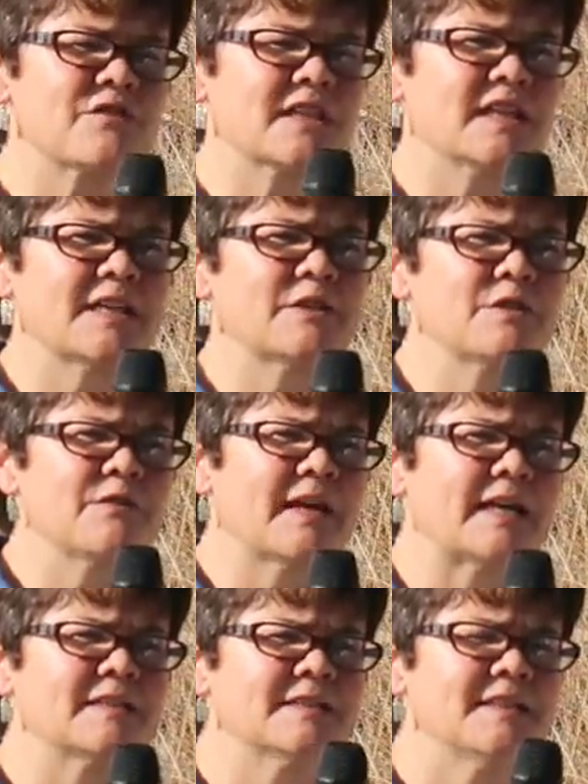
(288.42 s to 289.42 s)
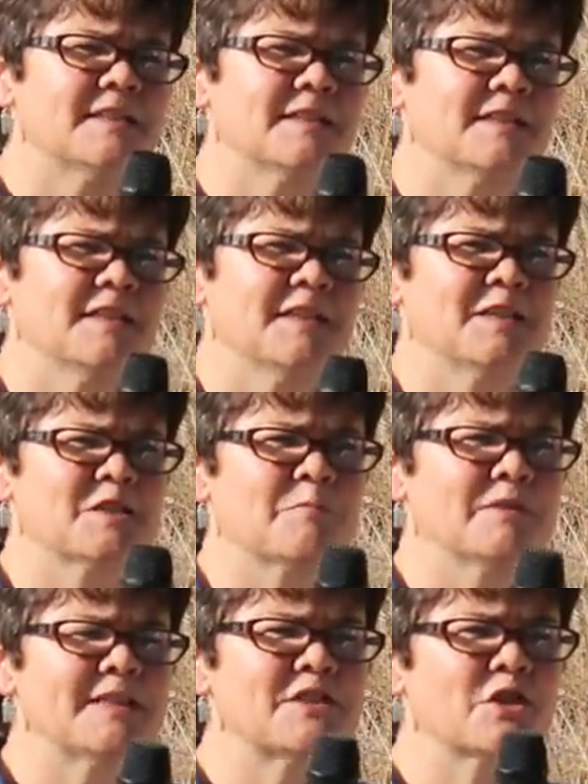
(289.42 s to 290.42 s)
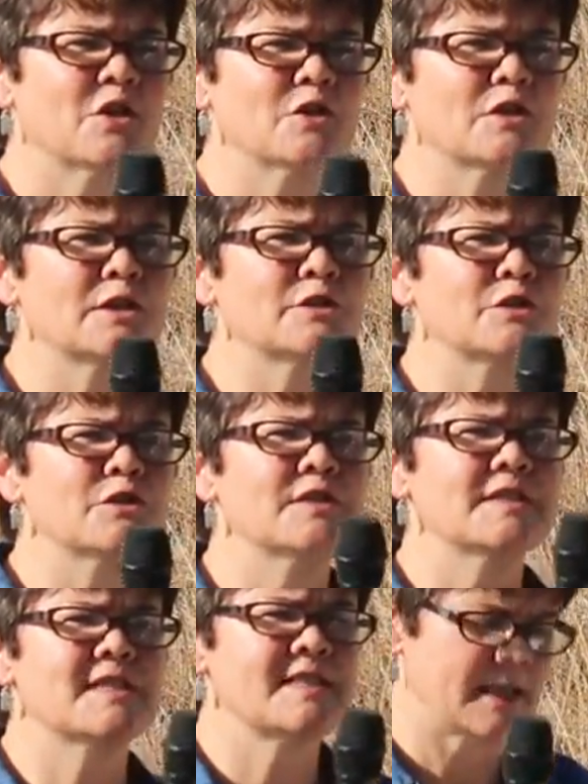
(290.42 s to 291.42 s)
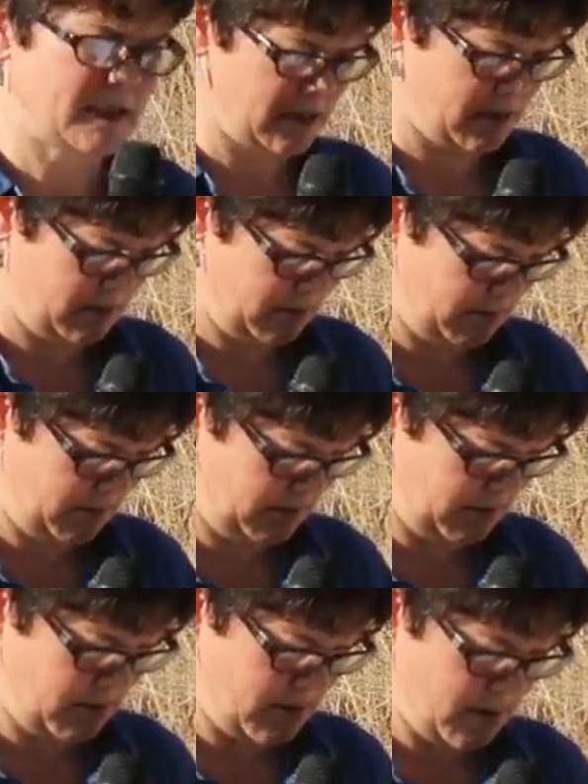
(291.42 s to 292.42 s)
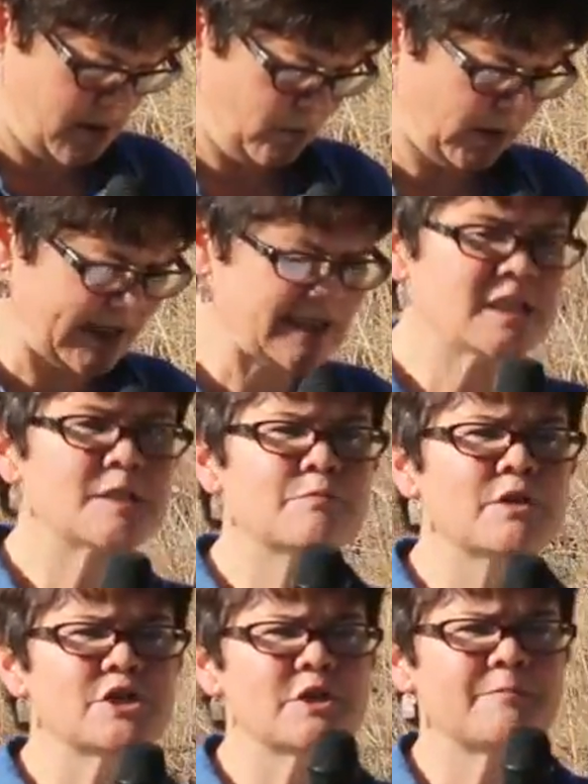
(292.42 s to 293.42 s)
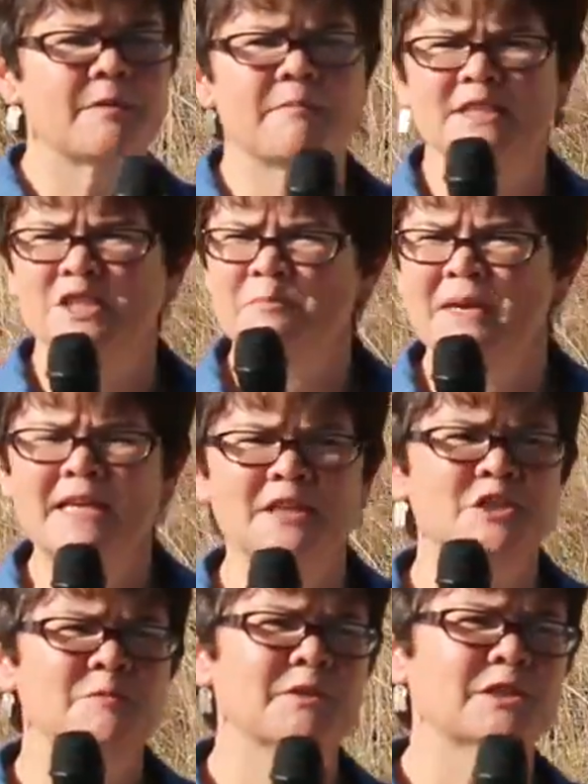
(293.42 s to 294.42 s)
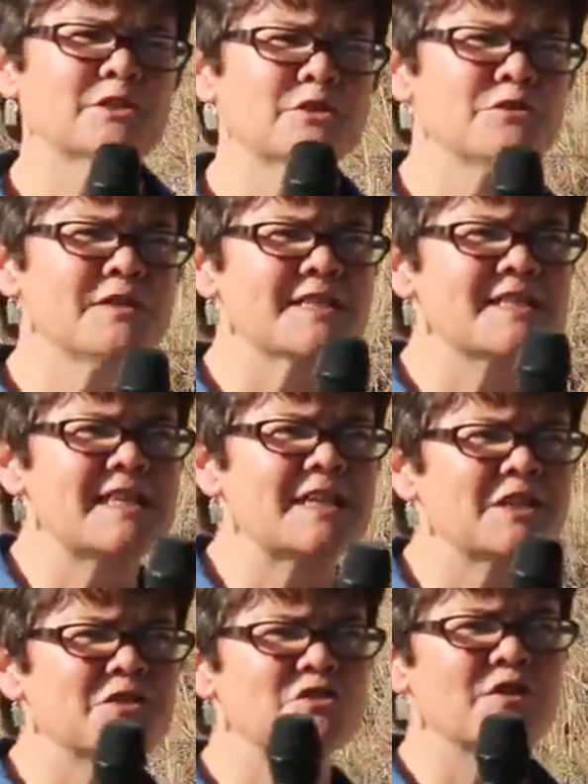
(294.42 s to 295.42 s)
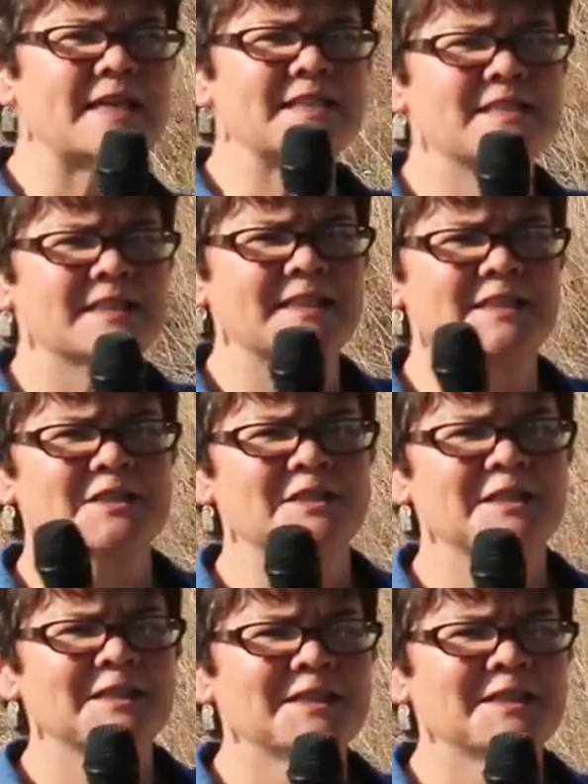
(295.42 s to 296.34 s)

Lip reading: of the Coyote Valley is a place called Laguna Seca. Well, I need to brush up on my Spanish, but Laguna Seca translated